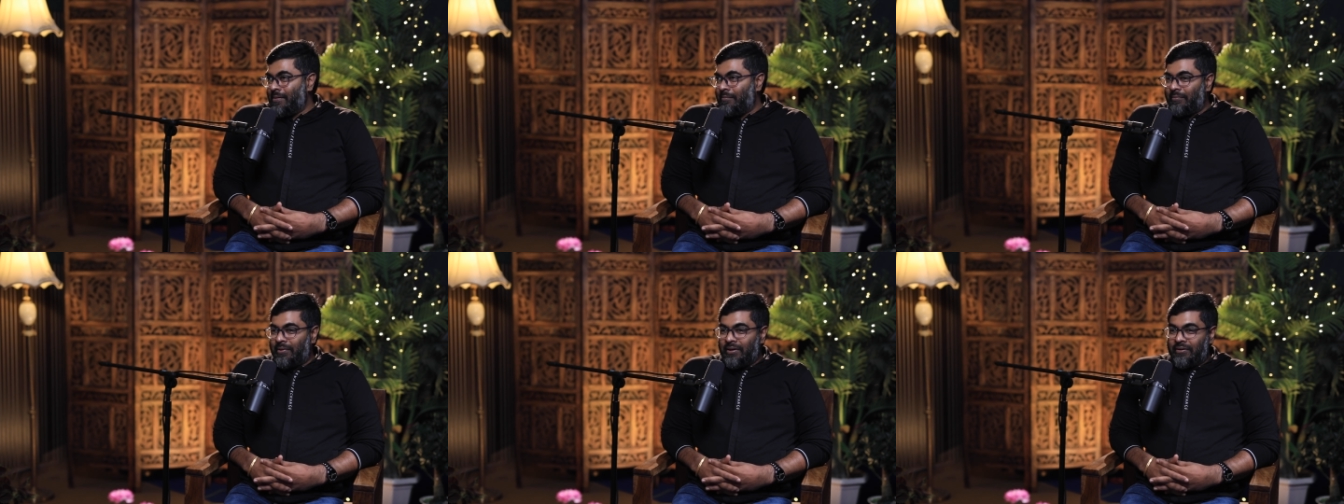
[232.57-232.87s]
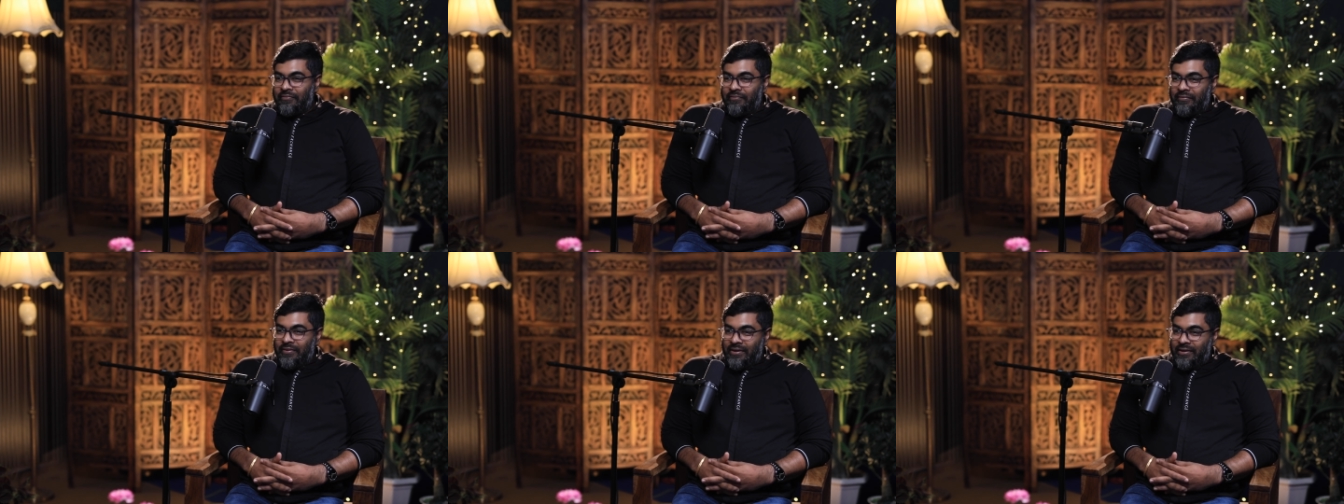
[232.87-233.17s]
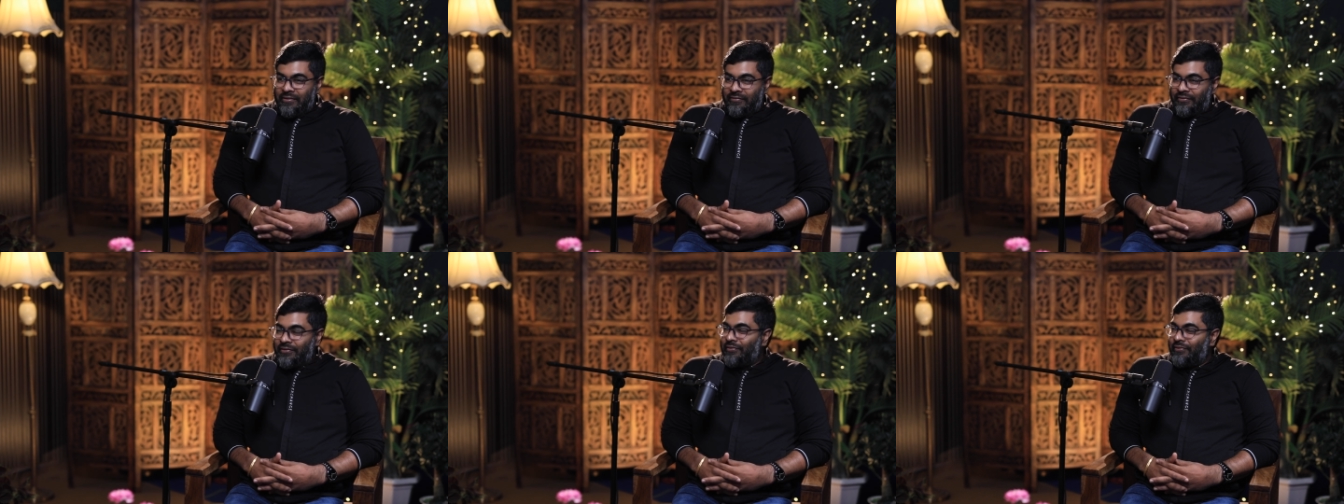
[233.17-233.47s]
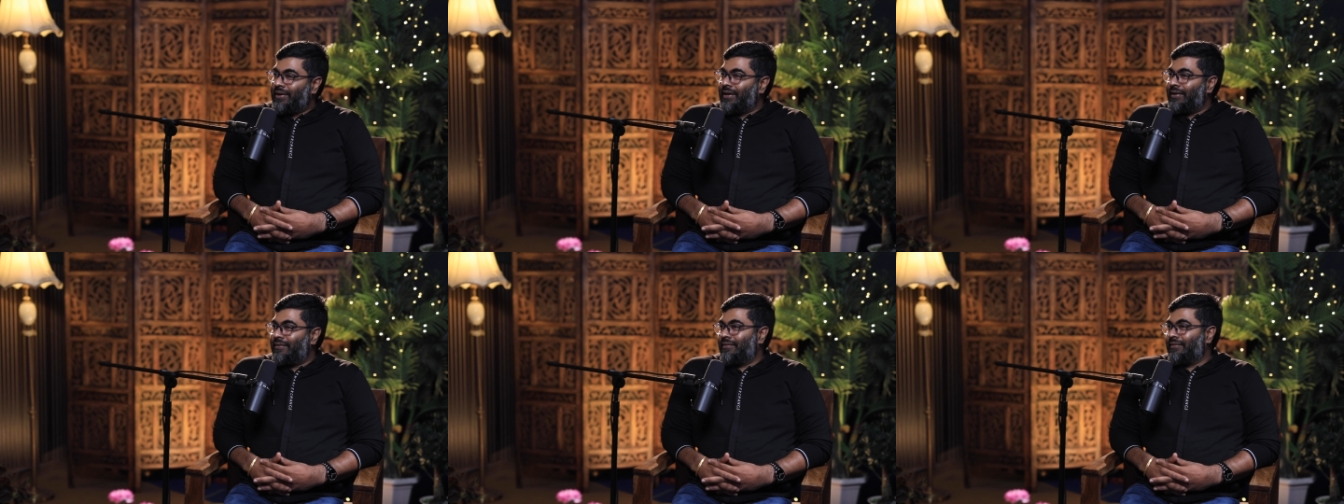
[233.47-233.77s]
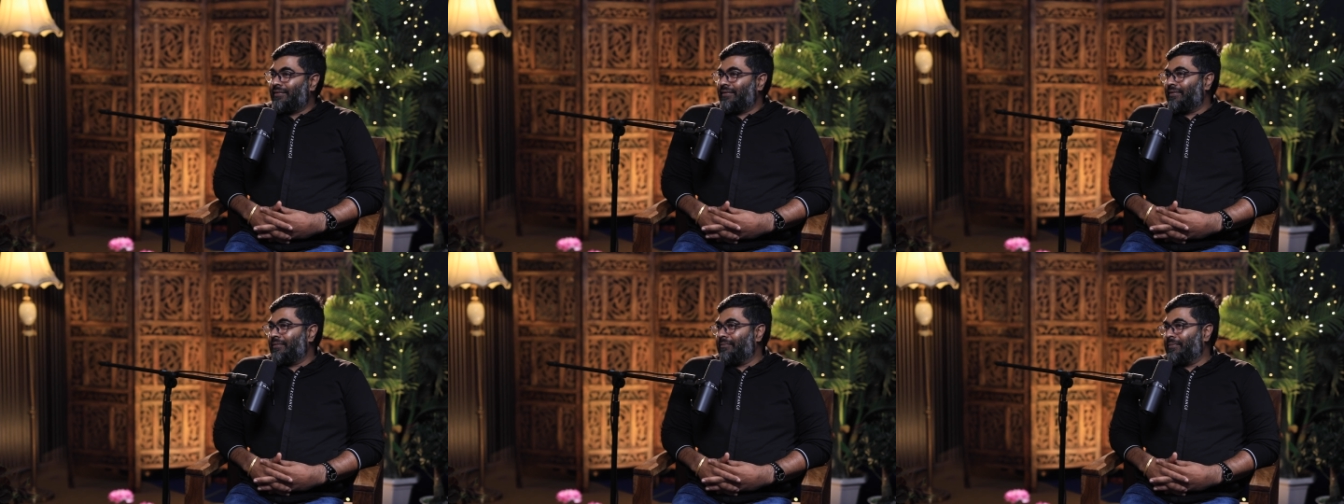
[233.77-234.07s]
but very few gets
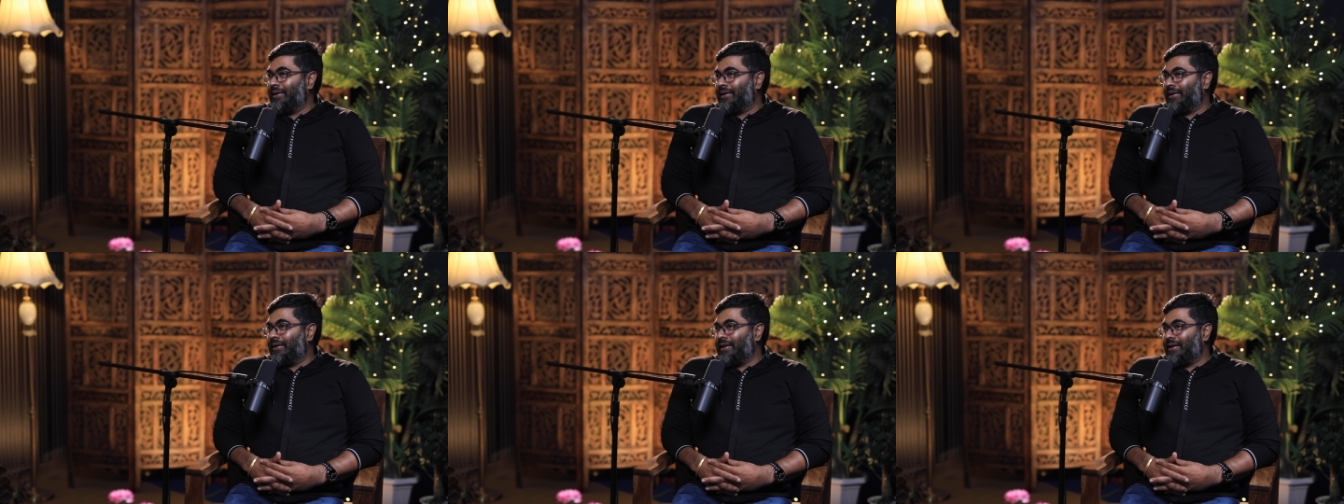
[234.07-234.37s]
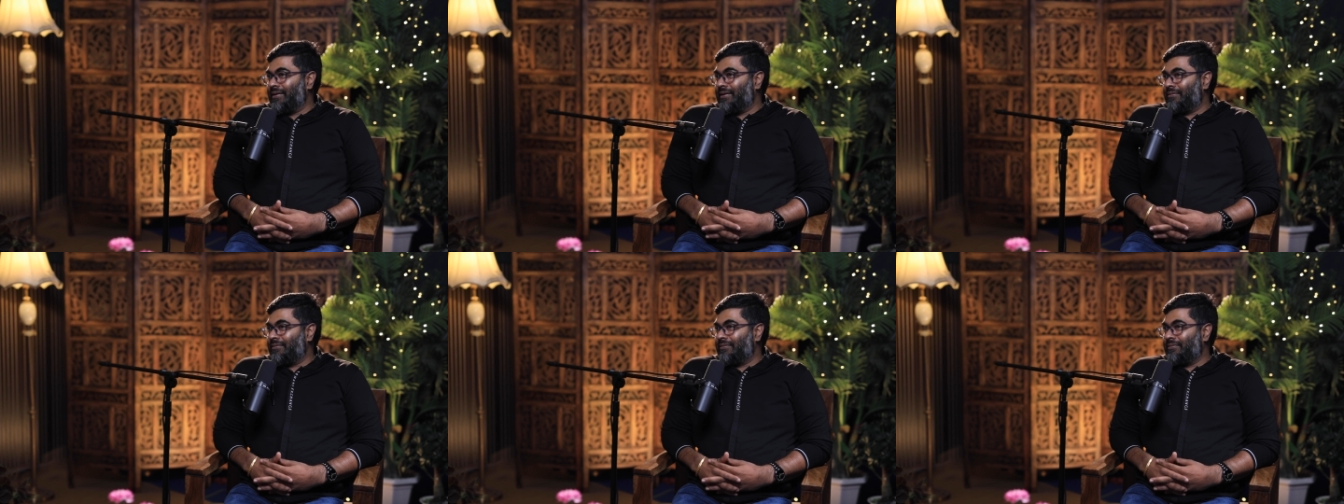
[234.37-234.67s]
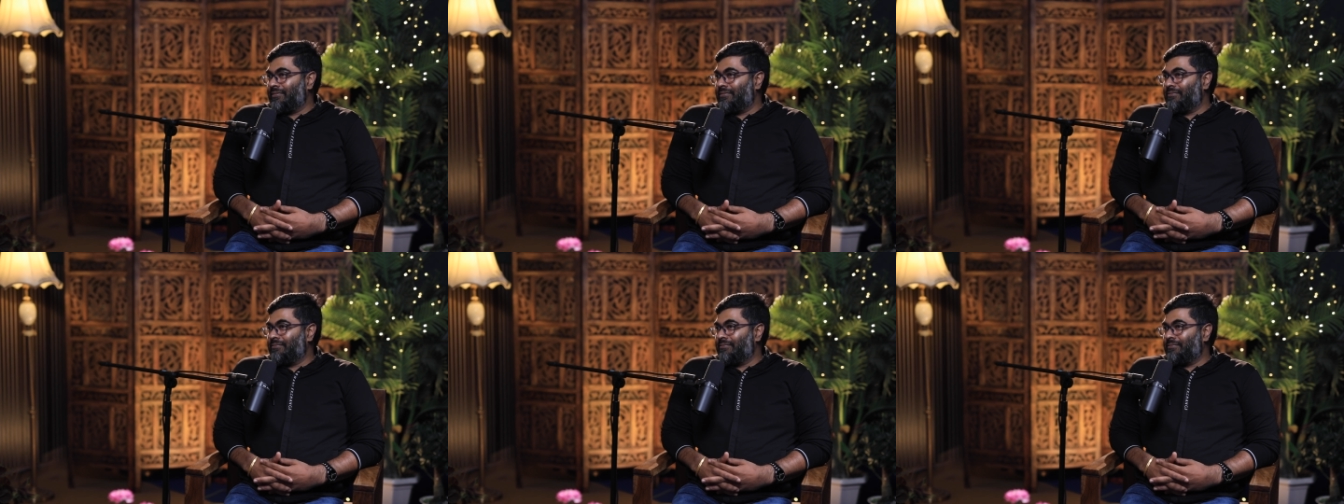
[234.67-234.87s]
materialized.